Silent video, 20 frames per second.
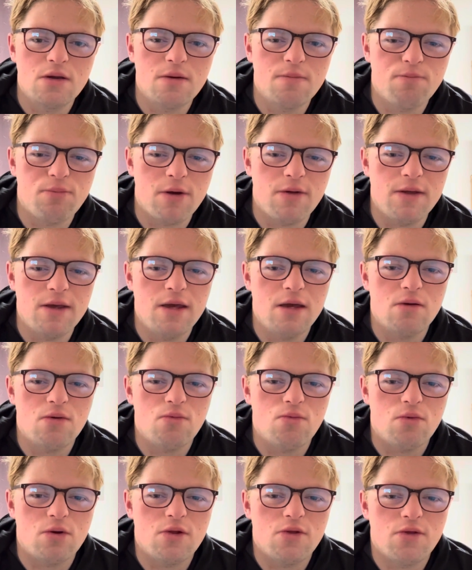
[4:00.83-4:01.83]
probably
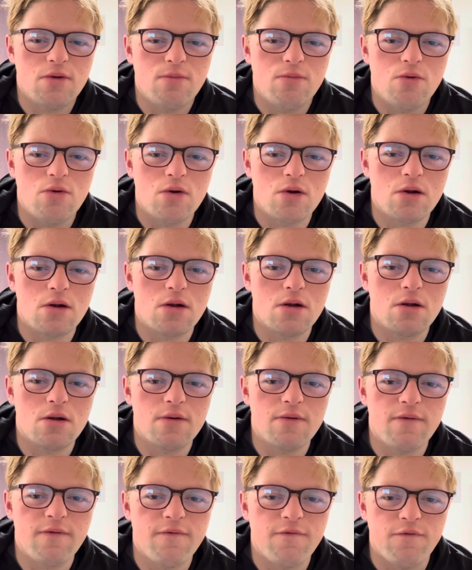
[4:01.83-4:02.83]
one of the
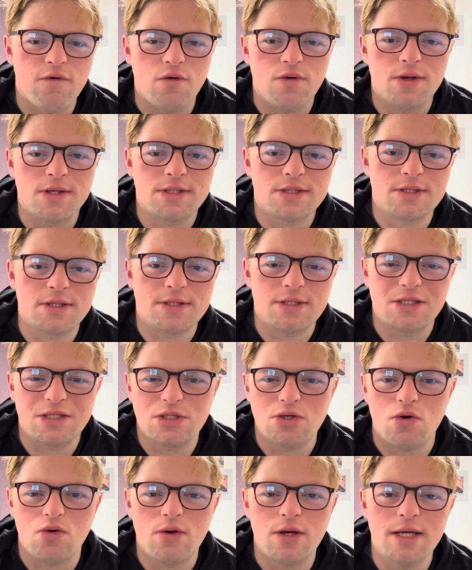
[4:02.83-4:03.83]
more focused
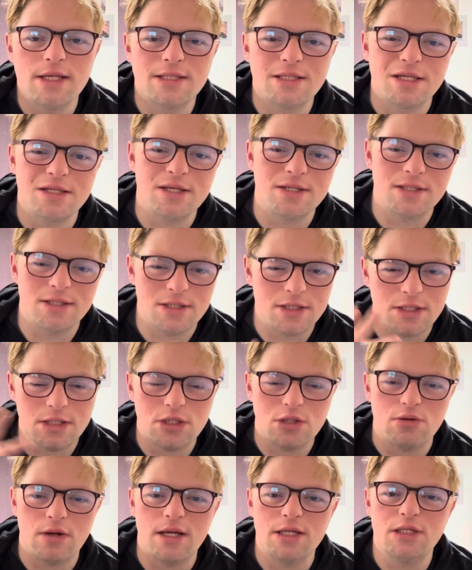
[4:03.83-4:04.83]
stories that doesn't
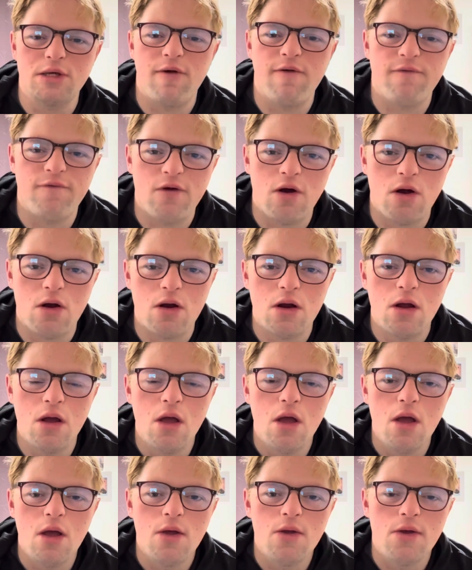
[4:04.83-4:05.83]
stray too far
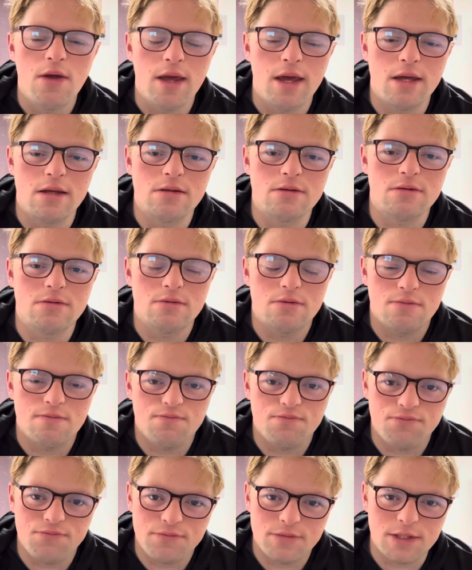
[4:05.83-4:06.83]
and
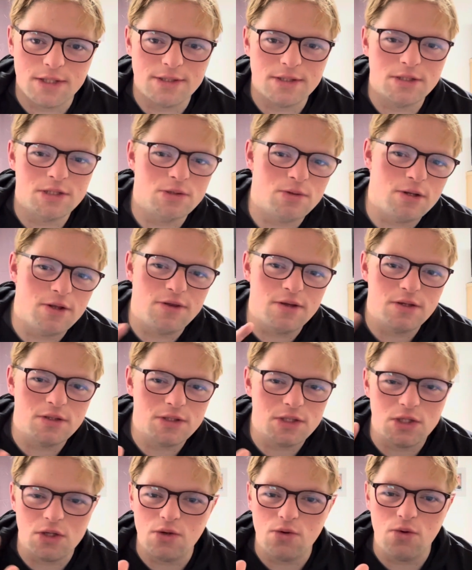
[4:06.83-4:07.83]
doesn't do anything
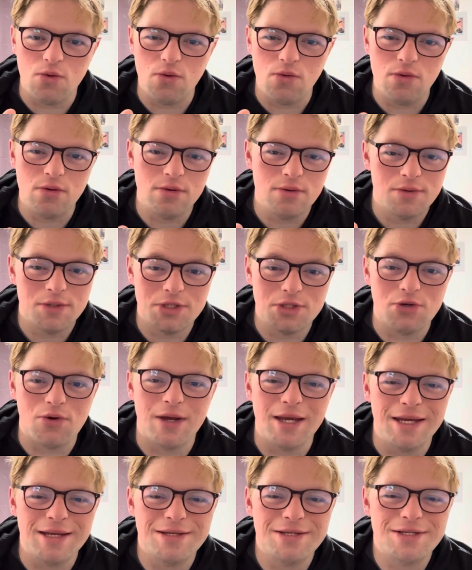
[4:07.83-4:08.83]
too
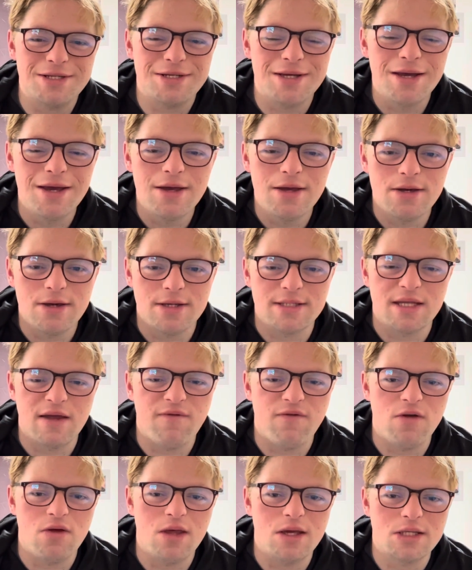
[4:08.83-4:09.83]
strange because I
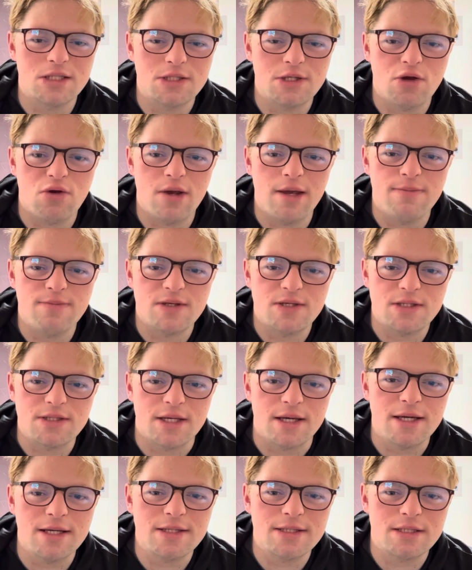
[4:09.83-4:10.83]
feel like Scream
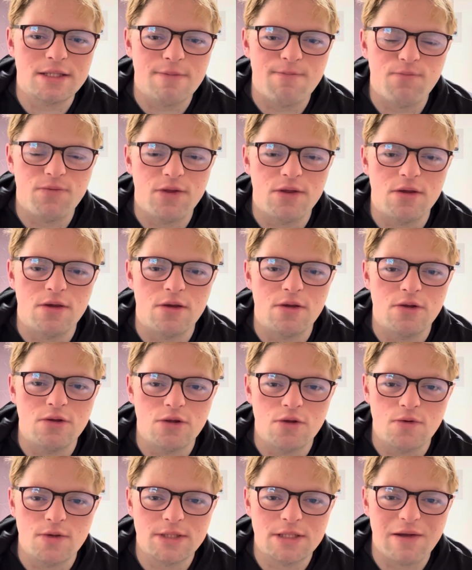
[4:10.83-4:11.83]
6, the
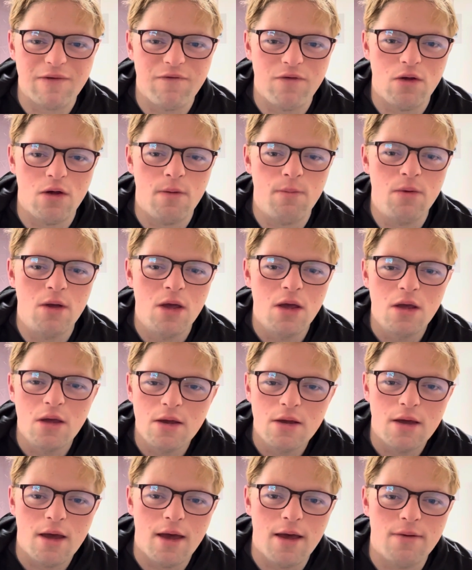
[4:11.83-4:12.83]
newest film,
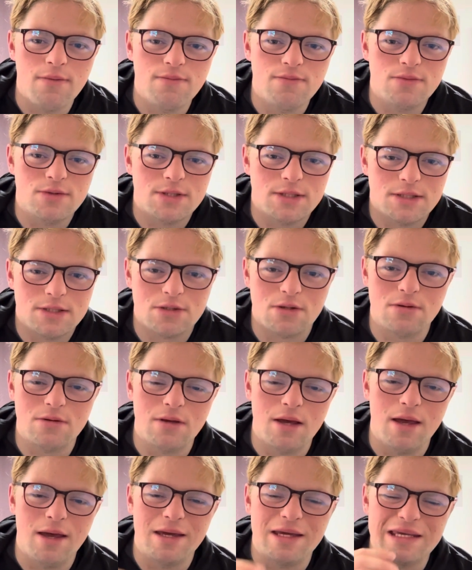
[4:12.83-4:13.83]
um, start
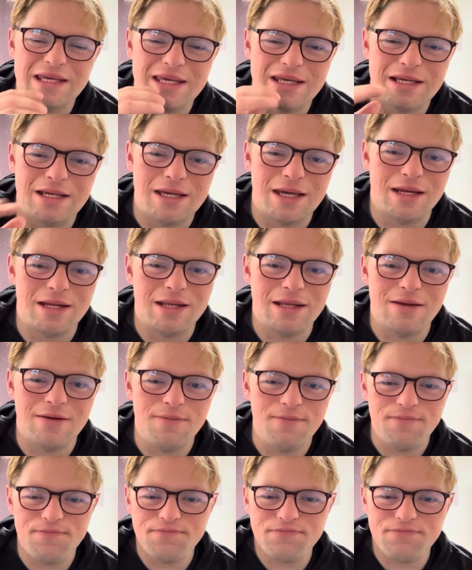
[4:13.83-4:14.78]
uh, kind of